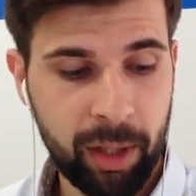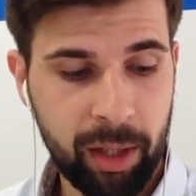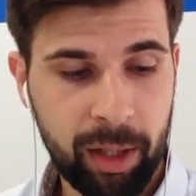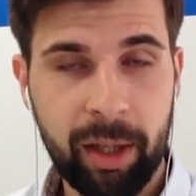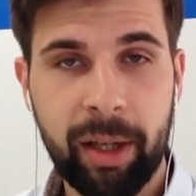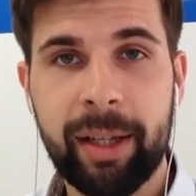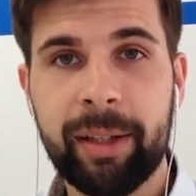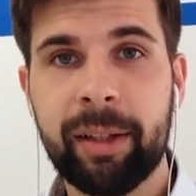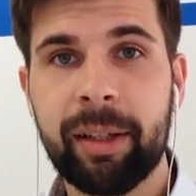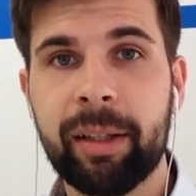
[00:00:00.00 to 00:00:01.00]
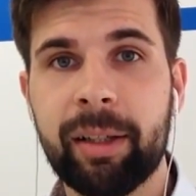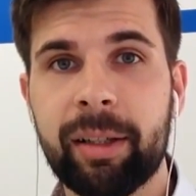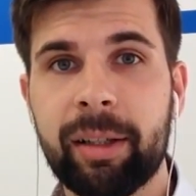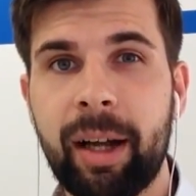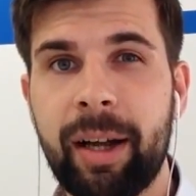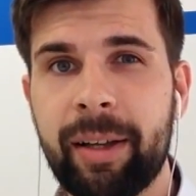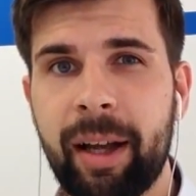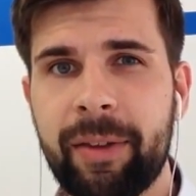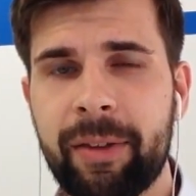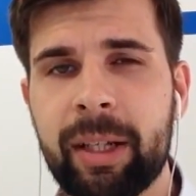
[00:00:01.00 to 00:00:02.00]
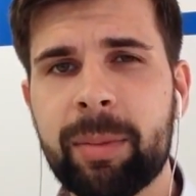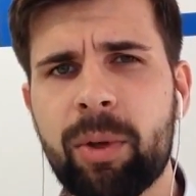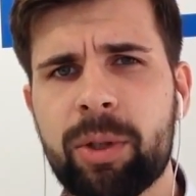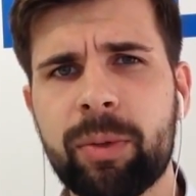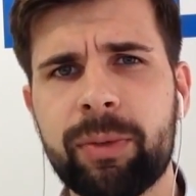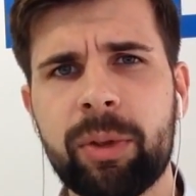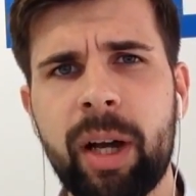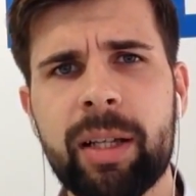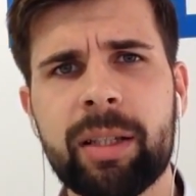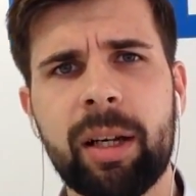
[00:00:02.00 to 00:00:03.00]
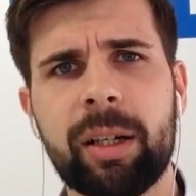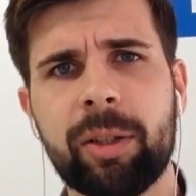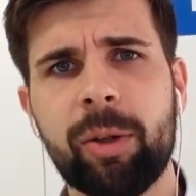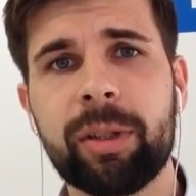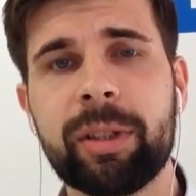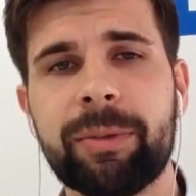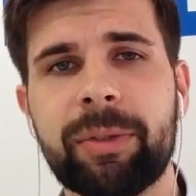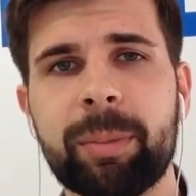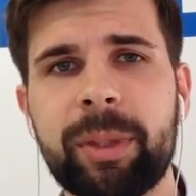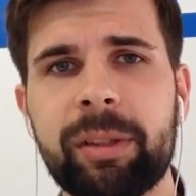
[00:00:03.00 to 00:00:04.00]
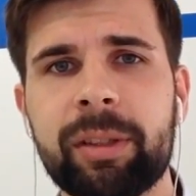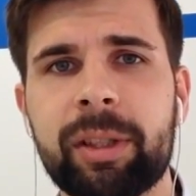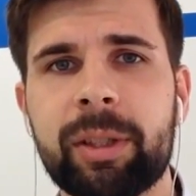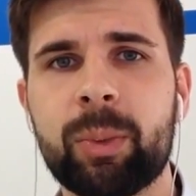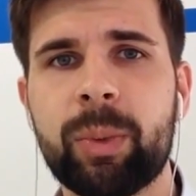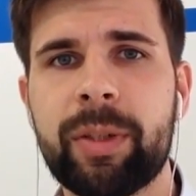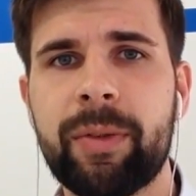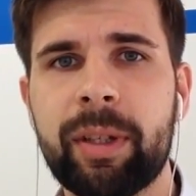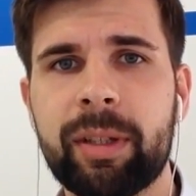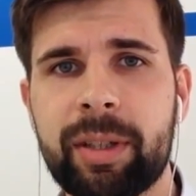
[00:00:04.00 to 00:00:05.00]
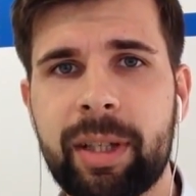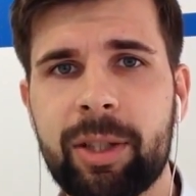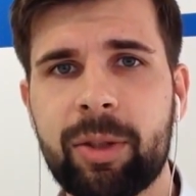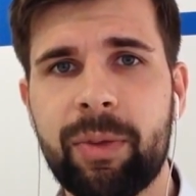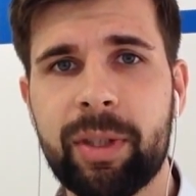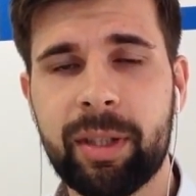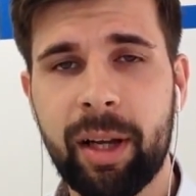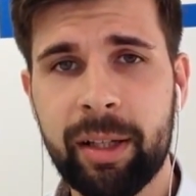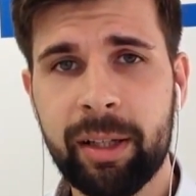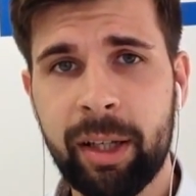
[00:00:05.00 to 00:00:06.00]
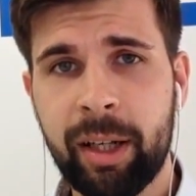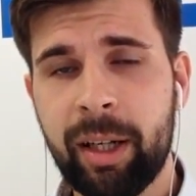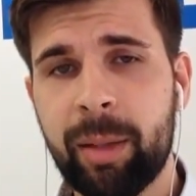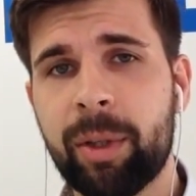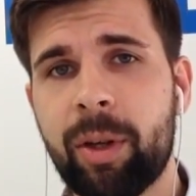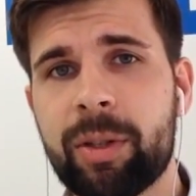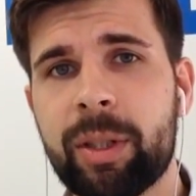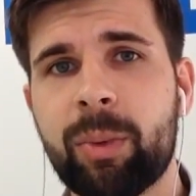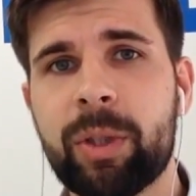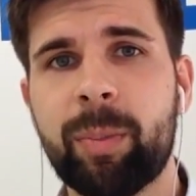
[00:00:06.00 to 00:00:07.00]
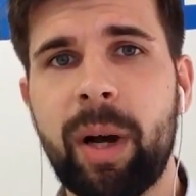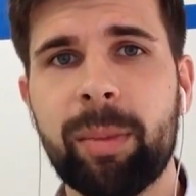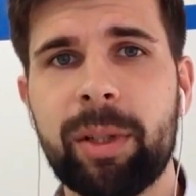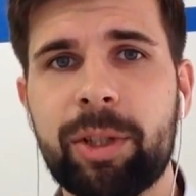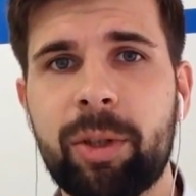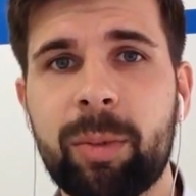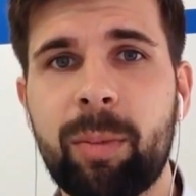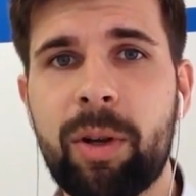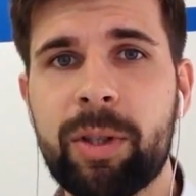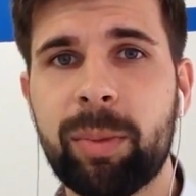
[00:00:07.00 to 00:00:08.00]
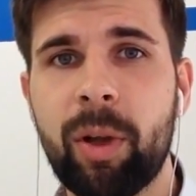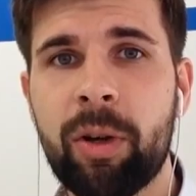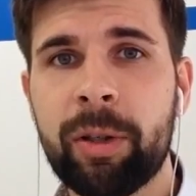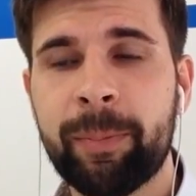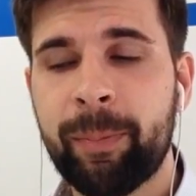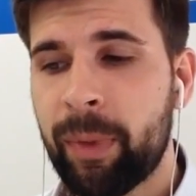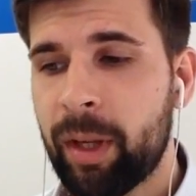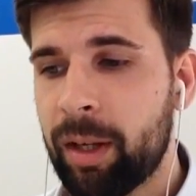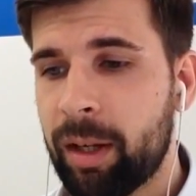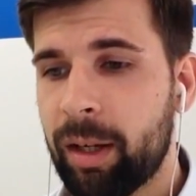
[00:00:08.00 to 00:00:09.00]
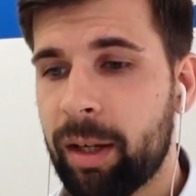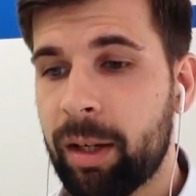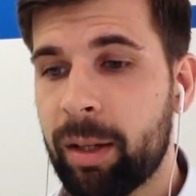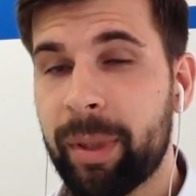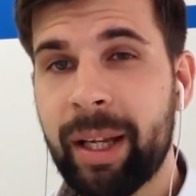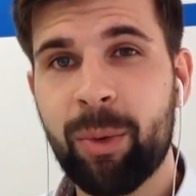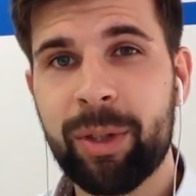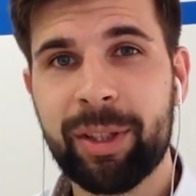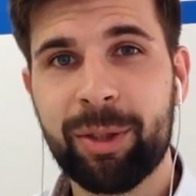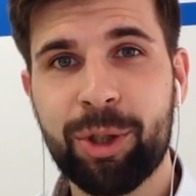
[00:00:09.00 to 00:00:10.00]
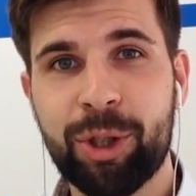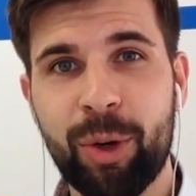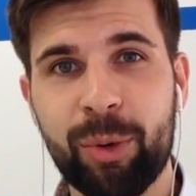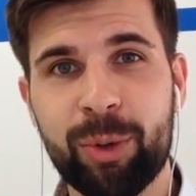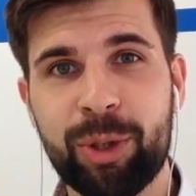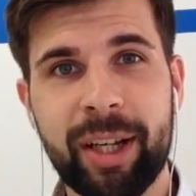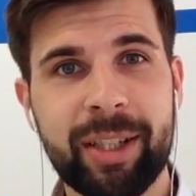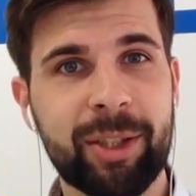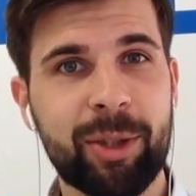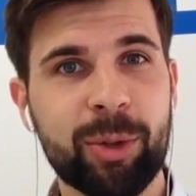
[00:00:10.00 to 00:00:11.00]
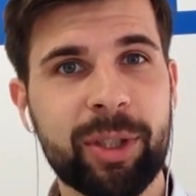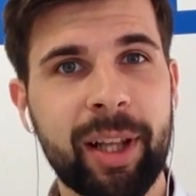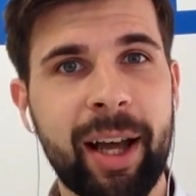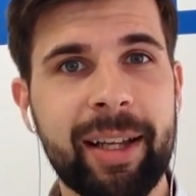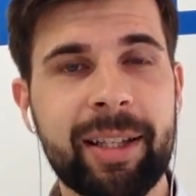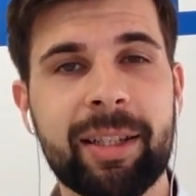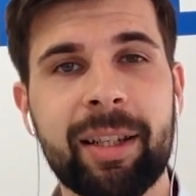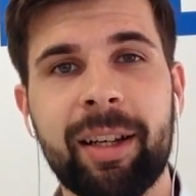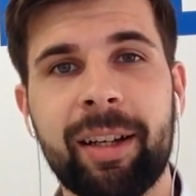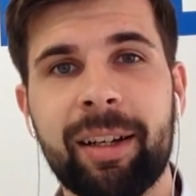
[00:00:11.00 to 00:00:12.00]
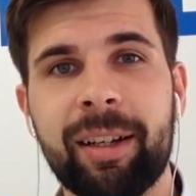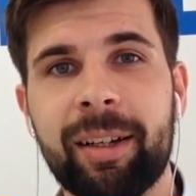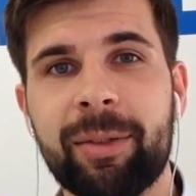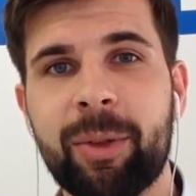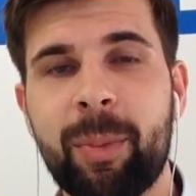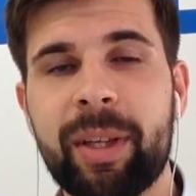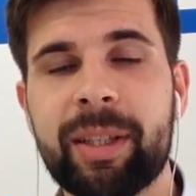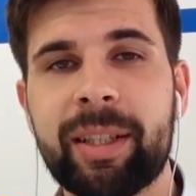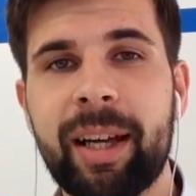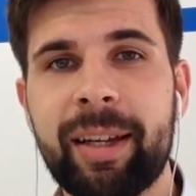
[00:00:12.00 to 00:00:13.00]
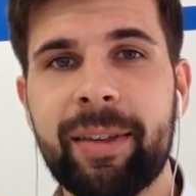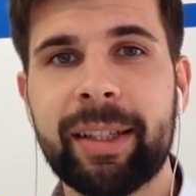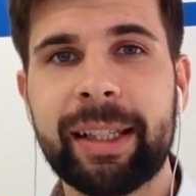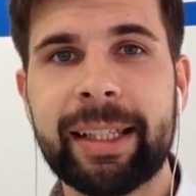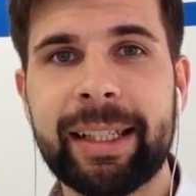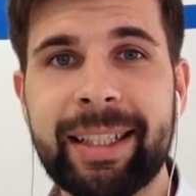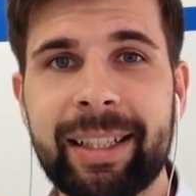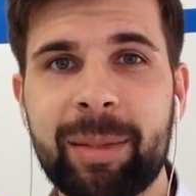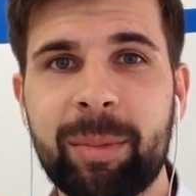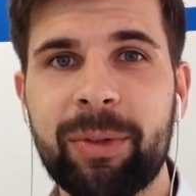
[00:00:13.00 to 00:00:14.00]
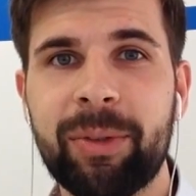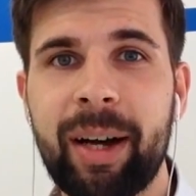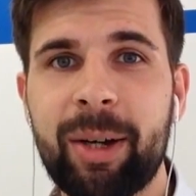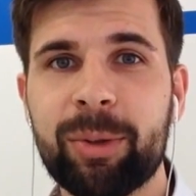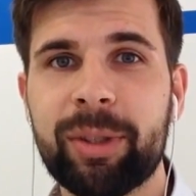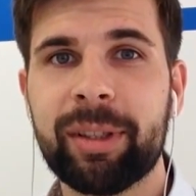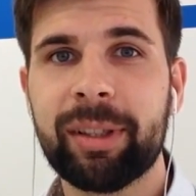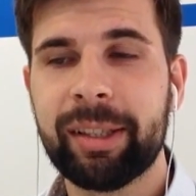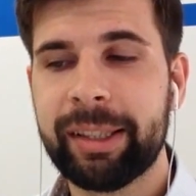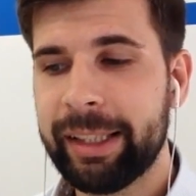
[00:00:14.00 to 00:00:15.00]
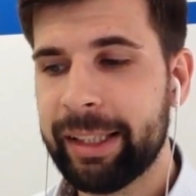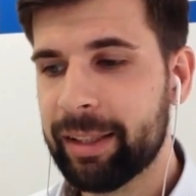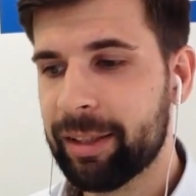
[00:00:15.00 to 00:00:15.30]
I think most of you guys are already familiar with the results of this study because it was published on Moz blog. But I wanted to show you just 2 slides from that study that can easily be found in